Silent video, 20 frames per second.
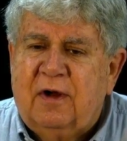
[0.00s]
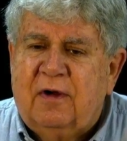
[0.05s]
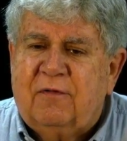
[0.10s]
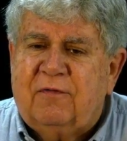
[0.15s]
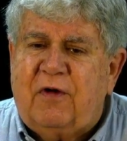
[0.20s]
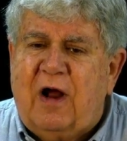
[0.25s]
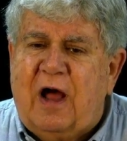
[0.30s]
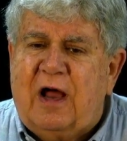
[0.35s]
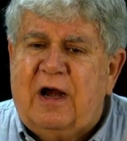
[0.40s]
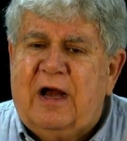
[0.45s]

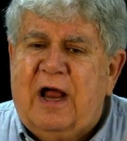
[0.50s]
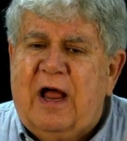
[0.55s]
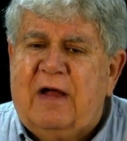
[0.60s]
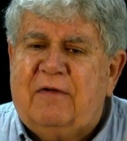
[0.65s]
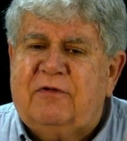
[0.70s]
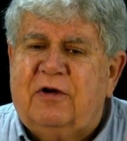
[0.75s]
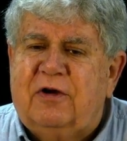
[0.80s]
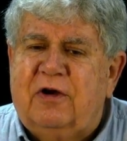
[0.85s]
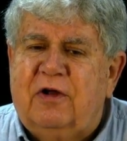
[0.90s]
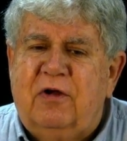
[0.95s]
Friday
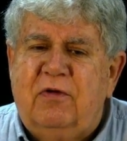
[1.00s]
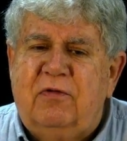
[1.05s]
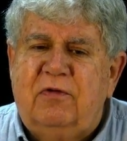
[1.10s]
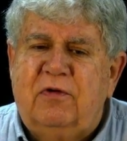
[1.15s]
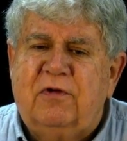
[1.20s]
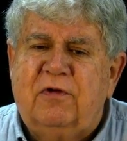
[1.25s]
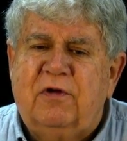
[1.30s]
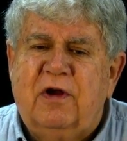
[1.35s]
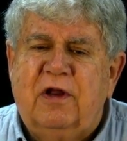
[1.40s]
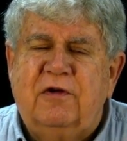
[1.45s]

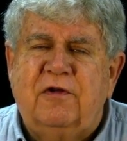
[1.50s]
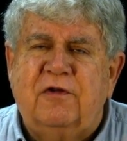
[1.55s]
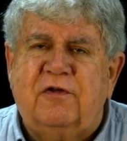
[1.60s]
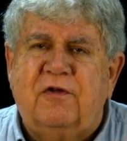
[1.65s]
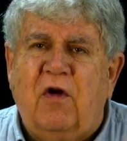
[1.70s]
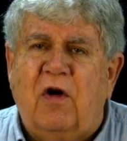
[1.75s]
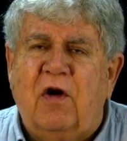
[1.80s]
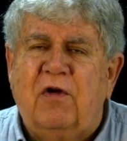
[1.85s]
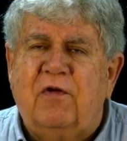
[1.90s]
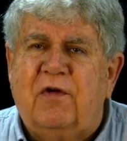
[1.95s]
afternoon, you need to
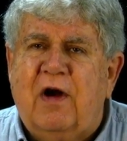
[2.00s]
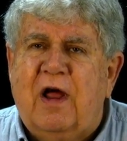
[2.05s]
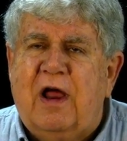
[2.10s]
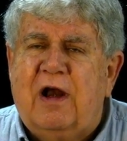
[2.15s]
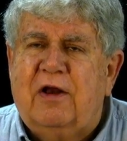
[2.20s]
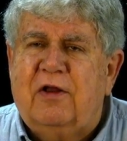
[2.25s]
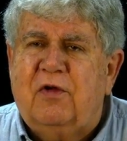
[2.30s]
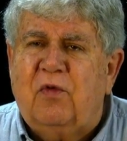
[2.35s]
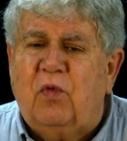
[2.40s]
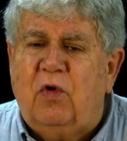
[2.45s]
start
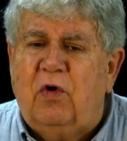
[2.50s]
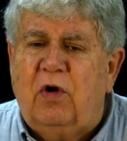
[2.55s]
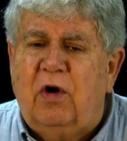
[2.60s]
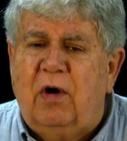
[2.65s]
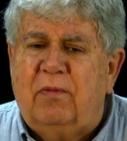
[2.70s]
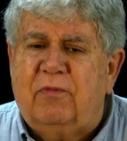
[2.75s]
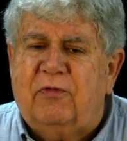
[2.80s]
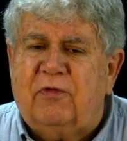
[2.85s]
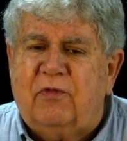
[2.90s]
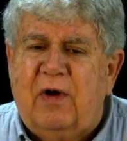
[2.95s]
drowning the
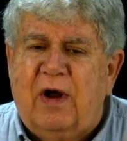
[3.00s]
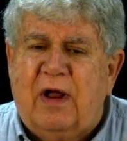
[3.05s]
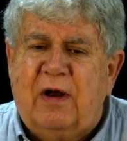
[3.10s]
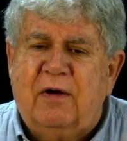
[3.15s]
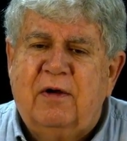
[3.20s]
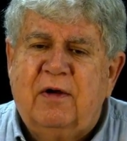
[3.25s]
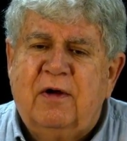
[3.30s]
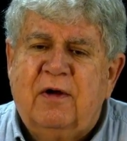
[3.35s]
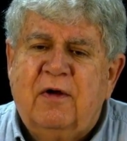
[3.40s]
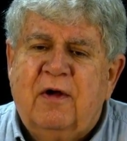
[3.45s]
worms around
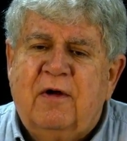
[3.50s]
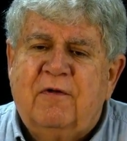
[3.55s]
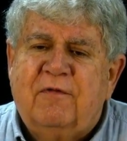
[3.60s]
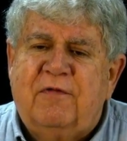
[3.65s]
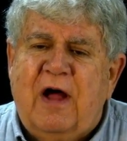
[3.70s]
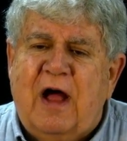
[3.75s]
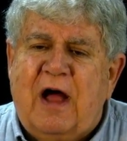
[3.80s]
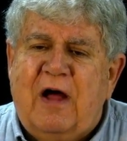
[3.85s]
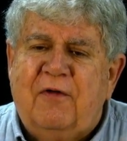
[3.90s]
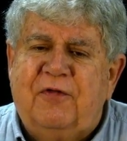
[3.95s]

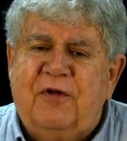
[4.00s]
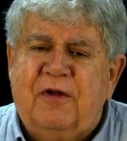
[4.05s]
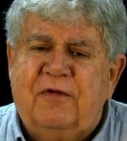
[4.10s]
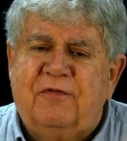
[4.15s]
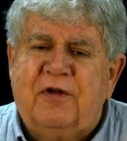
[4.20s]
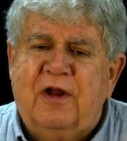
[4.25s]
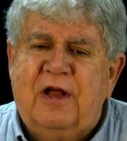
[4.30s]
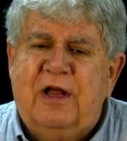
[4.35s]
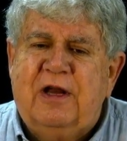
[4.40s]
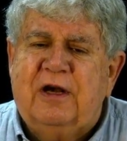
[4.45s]

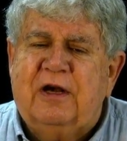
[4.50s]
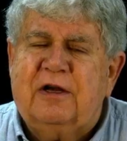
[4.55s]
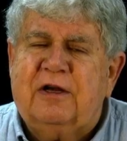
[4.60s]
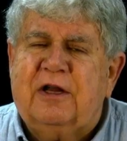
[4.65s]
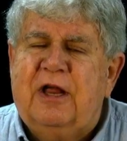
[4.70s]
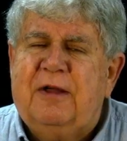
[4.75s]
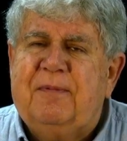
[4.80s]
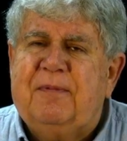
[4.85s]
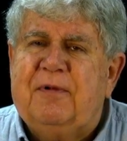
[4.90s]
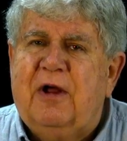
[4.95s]
5:15 and
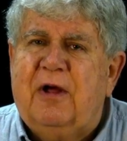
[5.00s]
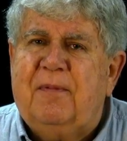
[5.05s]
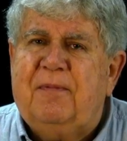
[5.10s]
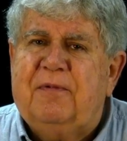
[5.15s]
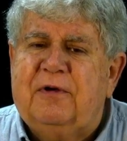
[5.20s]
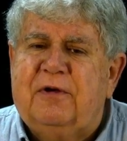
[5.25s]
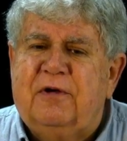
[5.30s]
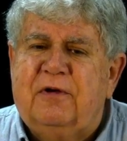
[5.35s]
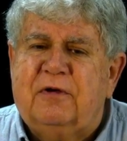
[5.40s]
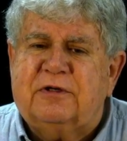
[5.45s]
keep it up
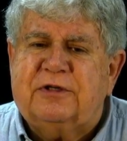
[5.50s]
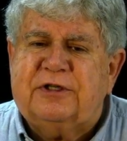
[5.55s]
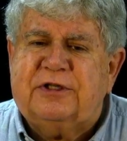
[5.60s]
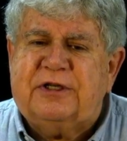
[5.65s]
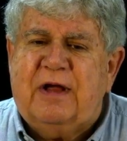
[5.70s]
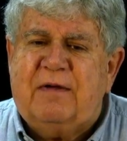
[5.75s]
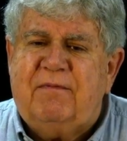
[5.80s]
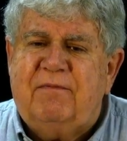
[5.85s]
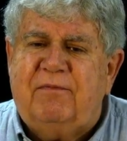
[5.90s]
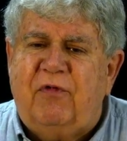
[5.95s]
until
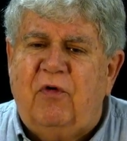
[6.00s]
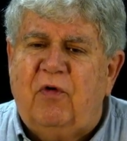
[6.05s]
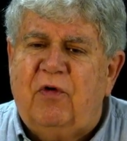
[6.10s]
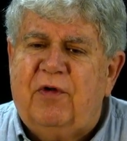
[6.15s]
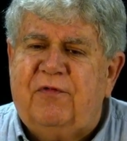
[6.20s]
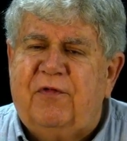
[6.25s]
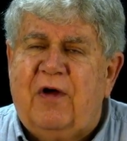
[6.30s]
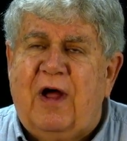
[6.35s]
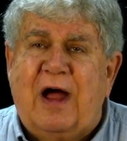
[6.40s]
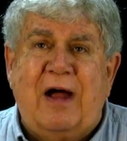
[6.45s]

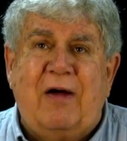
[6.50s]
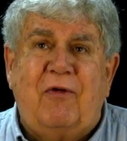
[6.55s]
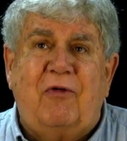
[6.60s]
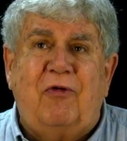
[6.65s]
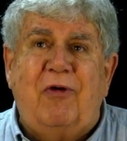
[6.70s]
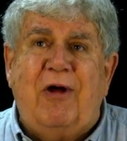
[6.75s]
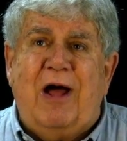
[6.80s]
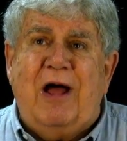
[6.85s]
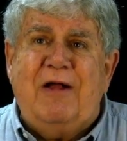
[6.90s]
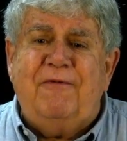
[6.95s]
7:45,
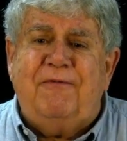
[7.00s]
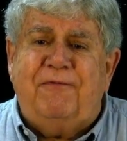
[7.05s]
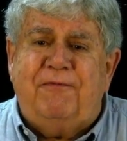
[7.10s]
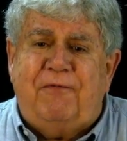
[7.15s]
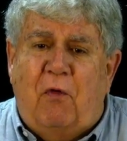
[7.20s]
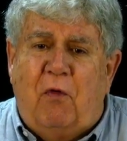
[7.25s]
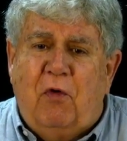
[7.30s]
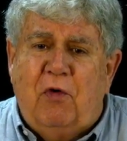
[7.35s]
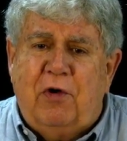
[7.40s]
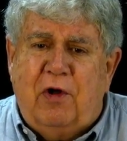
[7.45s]
right
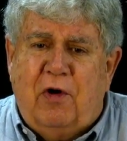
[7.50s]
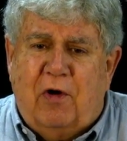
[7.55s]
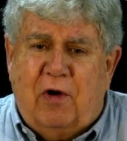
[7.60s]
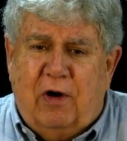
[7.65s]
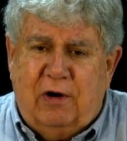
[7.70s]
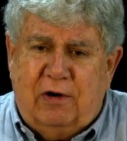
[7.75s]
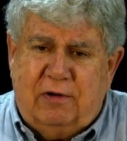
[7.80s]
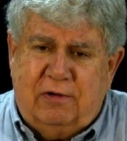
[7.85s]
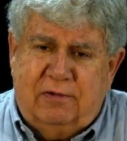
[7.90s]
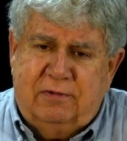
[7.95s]
before
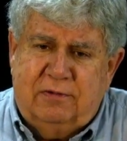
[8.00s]
dark.